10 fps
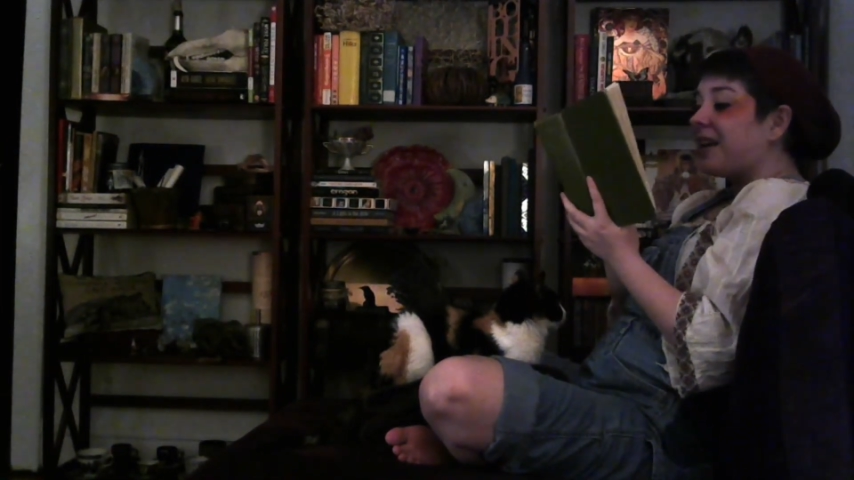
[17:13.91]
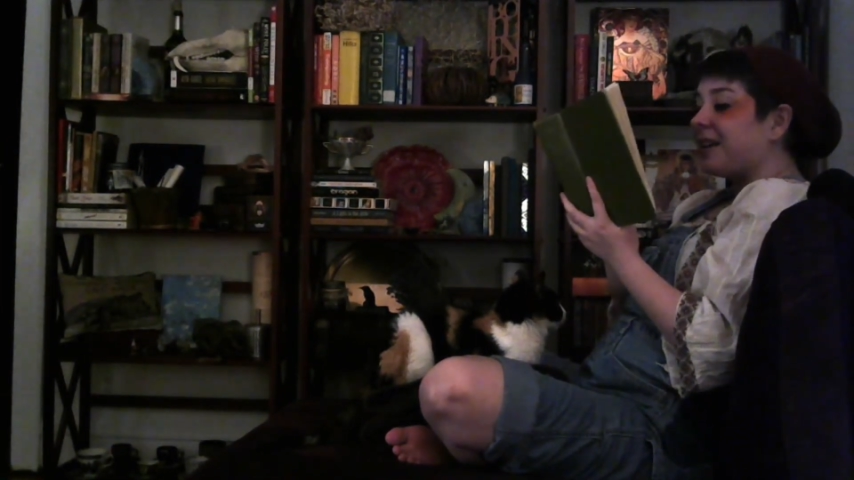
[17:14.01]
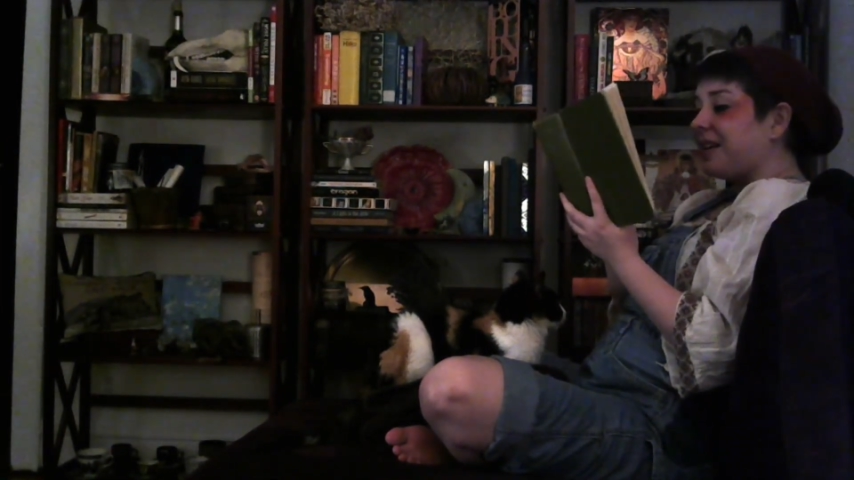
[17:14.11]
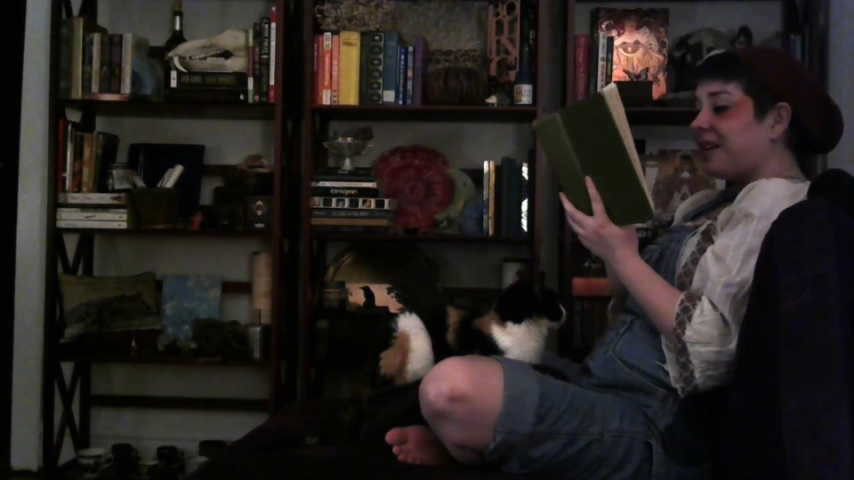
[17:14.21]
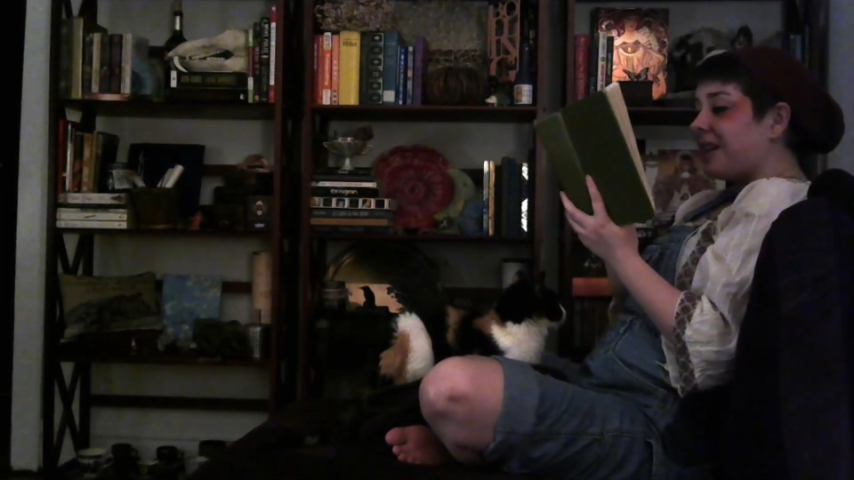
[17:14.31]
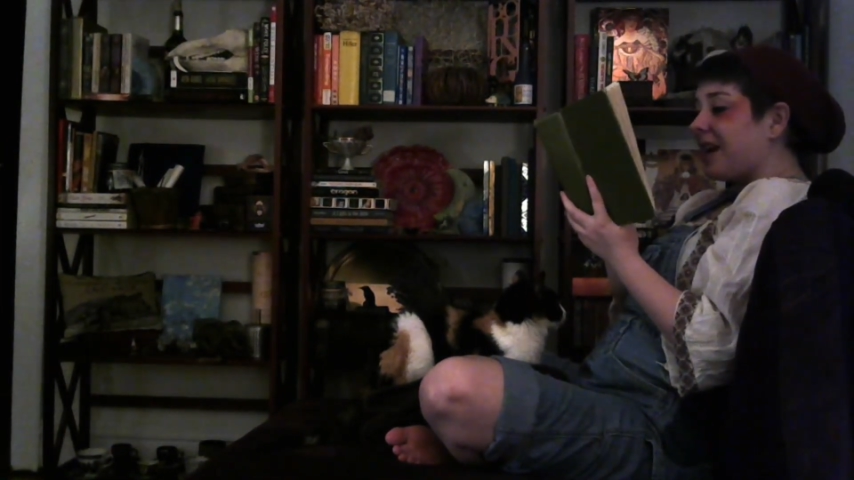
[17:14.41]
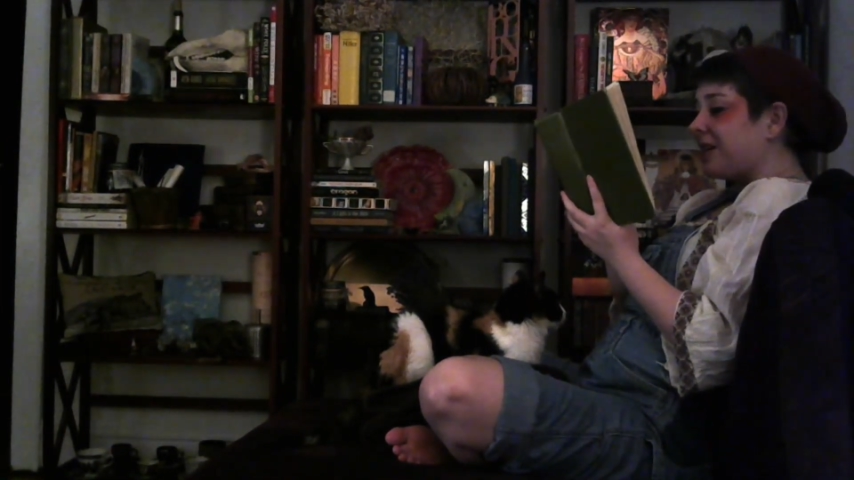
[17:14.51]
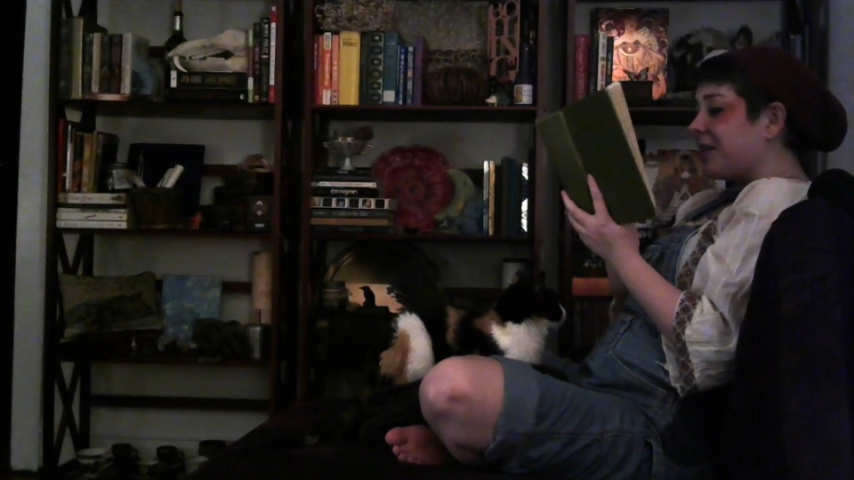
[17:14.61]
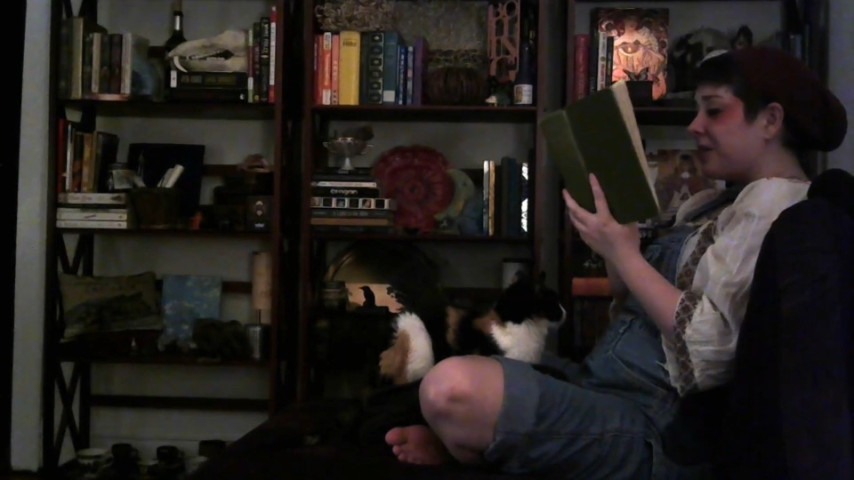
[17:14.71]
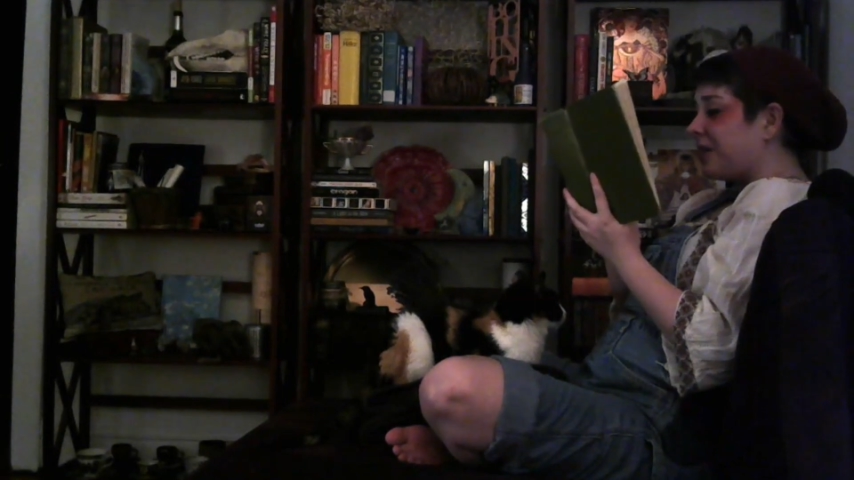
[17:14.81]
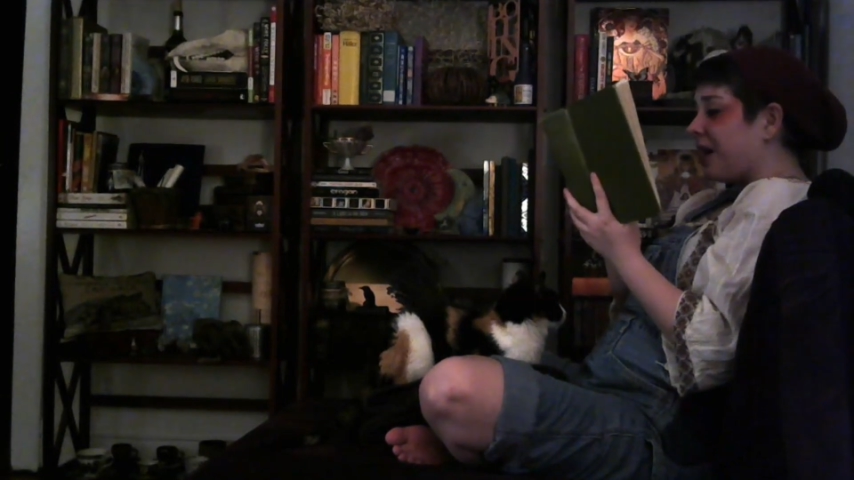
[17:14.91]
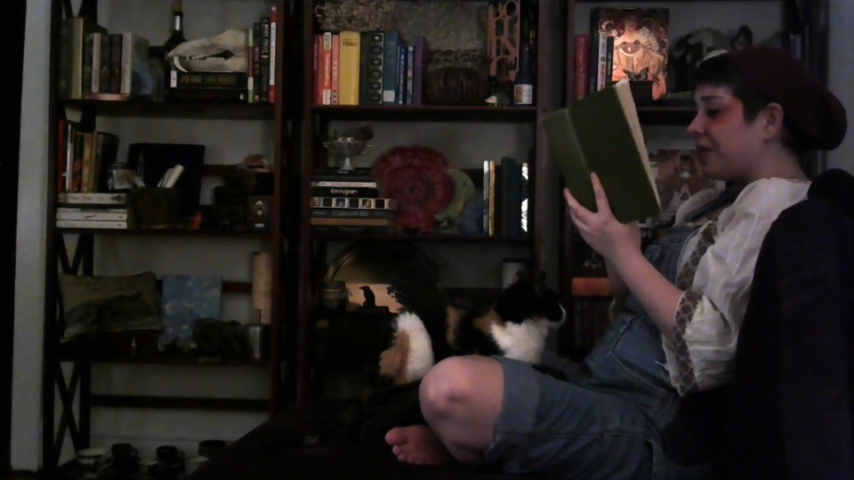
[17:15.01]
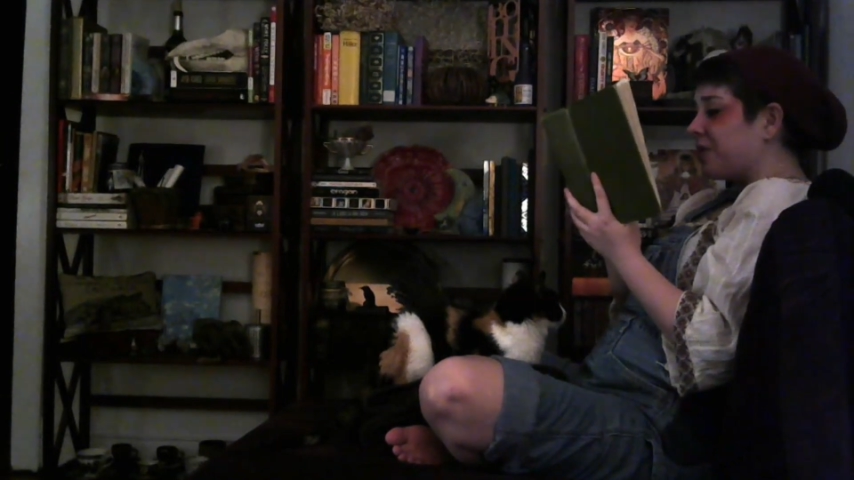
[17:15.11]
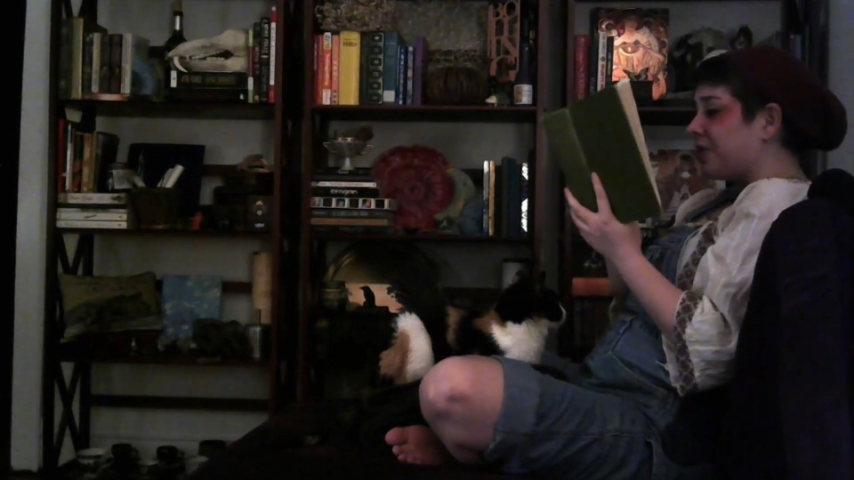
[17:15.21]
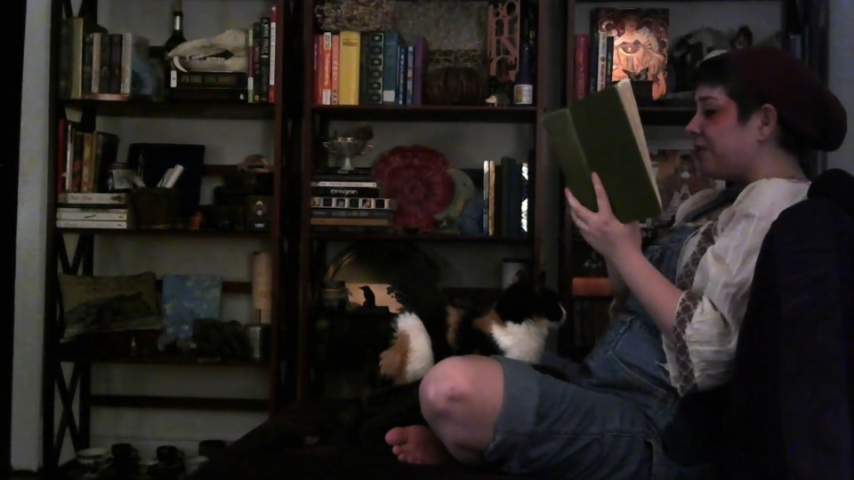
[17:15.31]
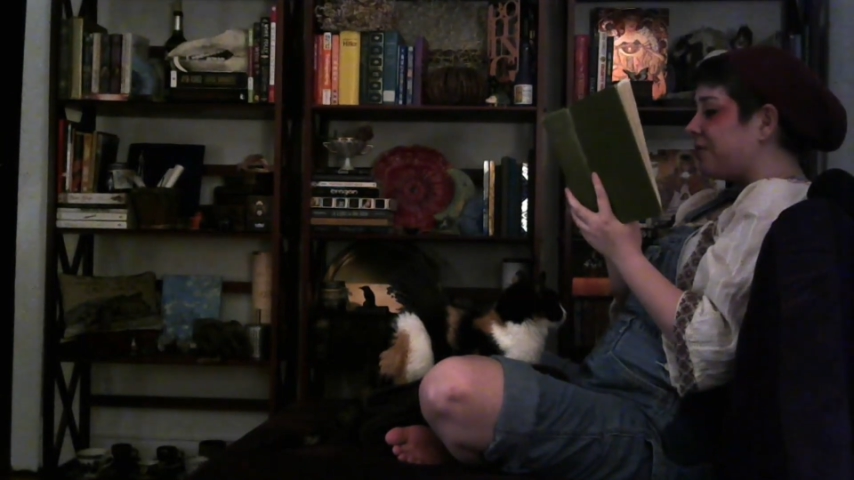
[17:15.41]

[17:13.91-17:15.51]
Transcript: He that can catch her